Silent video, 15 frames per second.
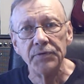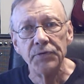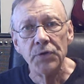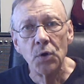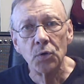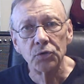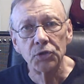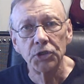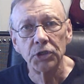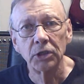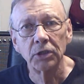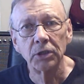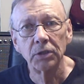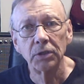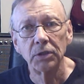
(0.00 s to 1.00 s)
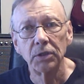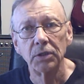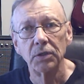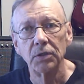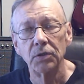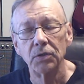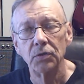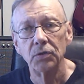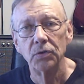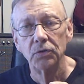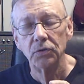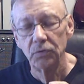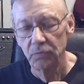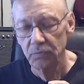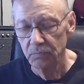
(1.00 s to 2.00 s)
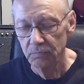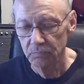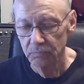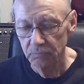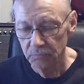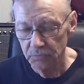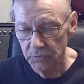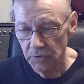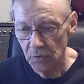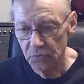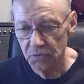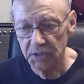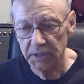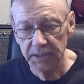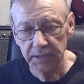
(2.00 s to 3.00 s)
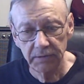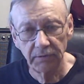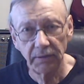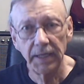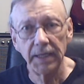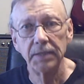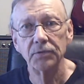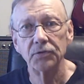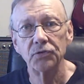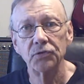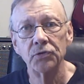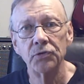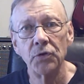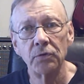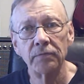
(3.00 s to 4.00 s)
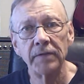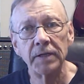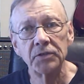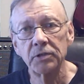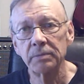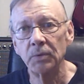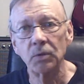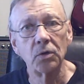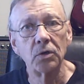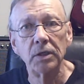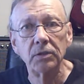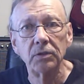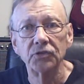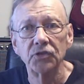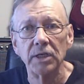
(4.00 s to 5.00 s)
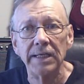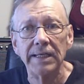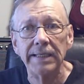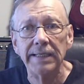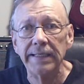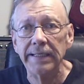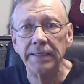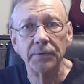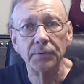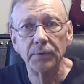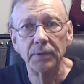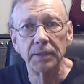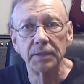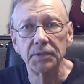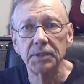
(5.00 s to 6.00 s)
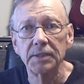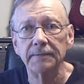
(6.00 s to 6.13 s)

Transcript: no sugar, no seed grains, no vegetable oils, and it works.